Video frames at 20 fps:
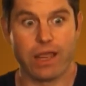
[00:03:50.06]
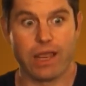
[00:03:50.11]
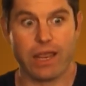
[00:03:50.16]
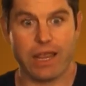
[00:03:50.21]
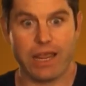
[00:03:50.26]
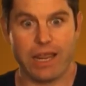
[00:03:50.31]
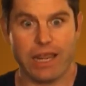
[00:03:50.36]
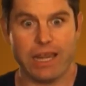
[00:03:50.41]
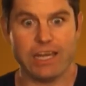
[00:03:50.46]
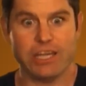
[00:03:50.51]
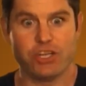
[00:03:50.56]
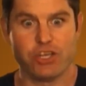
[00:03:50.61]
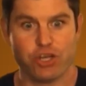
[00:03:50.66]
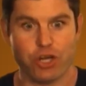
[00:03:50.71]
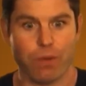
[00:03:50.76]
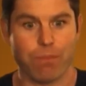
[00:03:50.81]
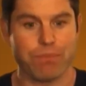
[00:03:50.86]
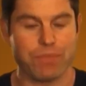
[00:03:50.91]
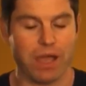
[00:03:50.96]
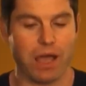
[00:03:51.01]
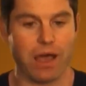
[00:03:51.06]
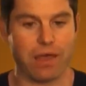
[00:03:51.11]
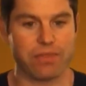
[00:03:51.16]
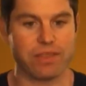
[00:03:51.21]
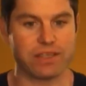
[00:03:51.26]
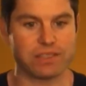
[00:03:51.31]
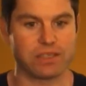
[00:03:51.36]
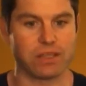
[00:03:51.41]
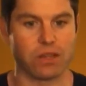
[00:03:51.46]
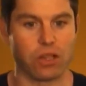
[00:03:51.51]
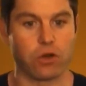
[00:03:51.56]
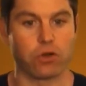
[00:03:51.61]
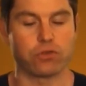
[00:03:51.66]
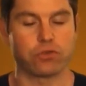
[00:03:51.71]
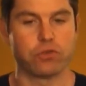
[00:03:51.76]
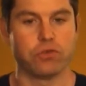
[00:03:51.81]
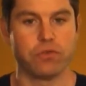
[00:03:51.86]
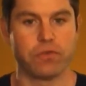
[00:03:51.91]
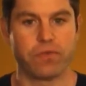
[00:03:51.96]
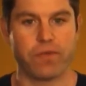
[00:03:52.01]
he jumped on this a little
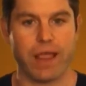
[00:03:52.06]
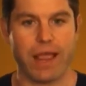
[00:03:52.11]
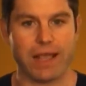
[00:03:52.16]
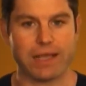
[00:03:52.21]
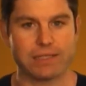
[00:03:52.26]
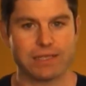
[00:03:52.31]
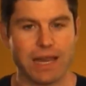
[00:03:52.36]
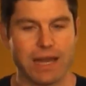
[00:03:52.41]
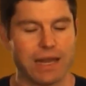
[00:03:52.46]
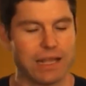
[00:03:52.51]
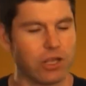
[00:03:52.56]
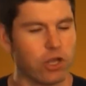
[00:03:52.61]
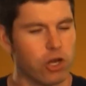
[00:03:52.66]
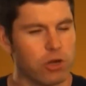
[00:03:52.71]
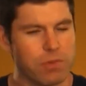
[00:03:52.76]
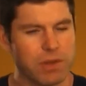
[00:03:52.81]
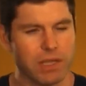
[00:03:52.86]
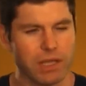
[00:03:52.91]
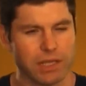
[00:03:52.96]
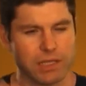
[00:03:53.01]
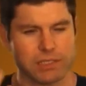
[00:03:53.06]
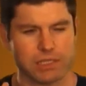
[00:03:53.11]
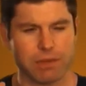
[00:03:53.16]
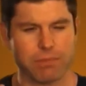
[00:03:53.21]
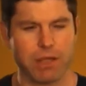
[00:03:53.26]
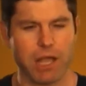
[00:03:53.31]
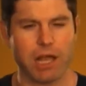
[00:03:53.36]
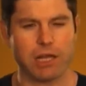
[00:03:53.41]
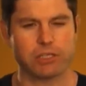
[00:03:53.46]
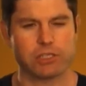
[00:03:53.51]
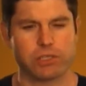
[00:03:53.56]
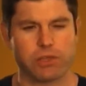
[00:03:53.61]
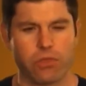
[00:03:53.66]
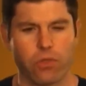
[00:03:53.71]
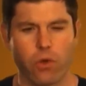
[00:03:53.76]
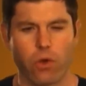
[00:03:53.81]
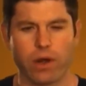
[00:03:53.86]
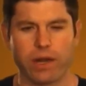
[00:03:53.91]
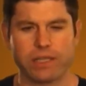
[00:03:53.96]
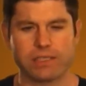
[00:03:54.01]
too fast. And it could be like a subconscious
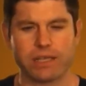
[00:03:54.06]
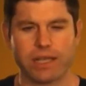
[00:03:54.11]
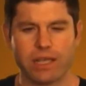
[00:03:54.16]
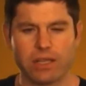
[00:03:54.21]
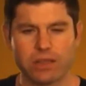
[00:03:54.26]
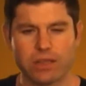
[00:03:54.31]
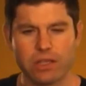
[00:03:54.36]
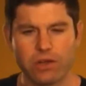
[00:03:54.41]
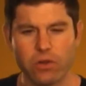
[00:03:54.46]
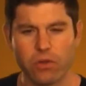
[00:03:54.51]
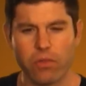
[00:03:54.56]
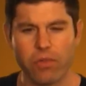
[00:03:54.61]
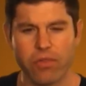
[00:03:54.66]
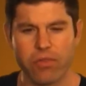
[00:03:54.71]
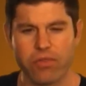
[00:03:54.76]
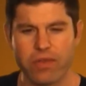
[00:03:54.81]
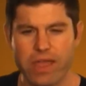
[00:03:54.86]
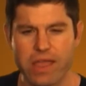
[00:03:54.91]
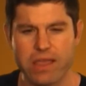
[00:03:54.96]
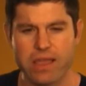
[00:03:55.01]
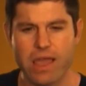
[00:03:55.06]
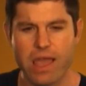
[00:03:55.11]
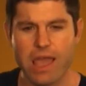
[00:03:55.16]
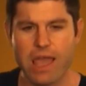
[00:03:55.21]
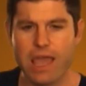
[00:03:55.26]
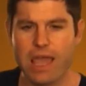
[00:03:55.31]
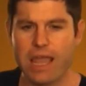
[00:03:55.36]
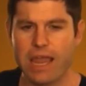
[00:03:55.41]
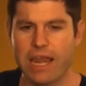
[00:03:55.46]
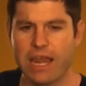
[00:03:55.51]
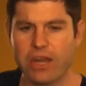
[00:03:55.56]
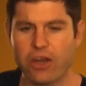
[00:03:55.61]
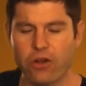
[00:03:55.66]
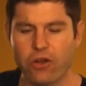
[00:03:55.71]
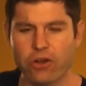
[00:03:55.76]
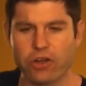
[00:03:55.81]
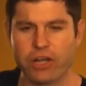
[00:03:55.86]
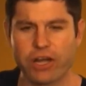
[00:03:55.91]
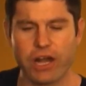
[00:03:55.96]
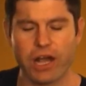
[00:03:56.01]
thought. It's like a little thing in
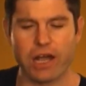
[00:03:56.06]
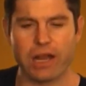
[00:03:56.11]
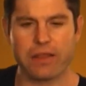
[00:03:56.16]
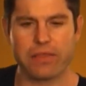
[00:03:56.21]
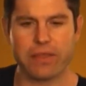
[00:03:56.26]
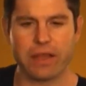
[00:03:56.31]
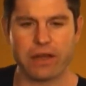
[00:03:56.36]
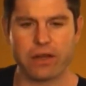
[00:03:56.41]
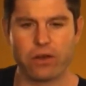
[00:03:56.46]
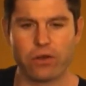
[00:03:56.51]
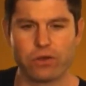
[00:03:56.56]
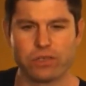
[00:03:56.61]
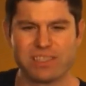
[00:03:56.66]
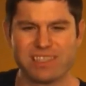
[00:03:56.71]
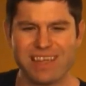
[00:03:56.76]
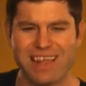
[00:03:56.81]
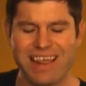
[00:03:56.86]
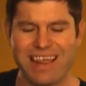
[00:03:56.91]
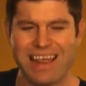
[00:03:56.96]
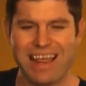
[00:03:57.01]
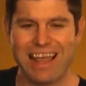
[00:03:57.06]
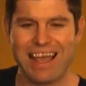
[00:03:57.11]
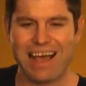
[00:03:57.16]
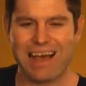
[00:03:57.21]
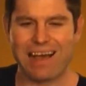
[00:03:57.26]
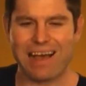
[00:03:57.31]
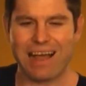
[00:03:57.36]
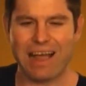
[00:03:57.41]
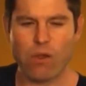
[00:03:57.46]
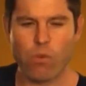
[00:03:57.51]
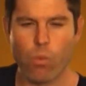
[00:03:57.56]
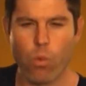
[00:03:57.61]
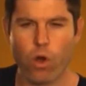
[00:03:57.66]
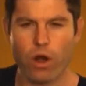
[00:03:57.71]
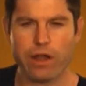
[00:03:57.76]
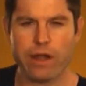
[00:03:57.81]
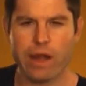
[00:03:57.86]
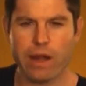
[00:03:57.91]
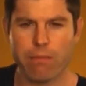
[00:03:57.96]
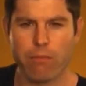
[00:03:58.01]
her gut that goes, I
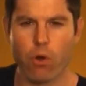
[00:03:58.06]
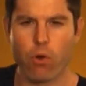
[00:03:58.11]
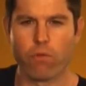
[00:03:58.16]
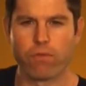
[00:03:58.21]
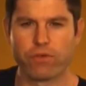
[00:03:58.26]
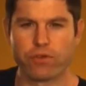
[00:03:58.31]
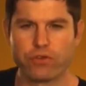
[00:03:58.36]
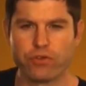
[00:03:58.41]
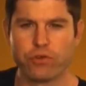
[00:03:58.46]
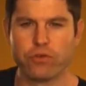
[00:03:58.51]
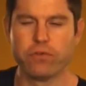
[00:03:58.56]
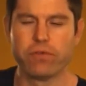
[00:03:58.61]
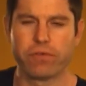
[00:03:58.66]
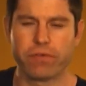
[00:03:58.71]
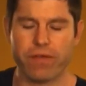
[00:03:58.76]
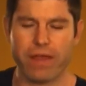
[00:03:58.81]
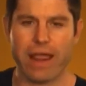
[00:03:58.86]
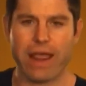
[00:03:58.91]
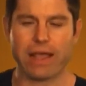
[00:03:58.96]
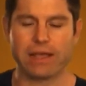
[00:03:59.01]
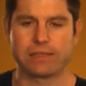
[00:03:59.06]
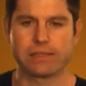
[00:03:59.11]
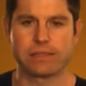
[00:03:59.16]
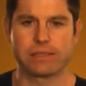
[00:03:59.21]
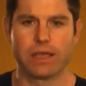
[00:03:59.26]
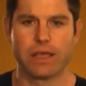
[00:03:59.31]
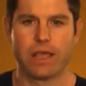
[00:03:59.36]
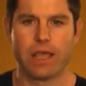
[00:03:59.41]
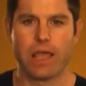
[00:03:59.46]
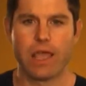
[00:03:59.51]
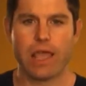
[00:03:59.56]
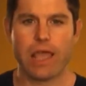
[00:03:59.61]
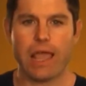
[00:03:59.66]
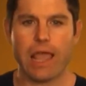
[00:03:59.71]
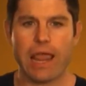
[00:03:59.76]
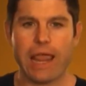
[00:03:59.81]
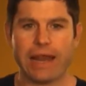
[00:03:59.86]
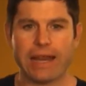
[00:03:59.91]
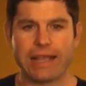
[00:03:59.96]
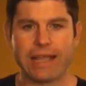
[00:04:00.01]
won him over too fast. And a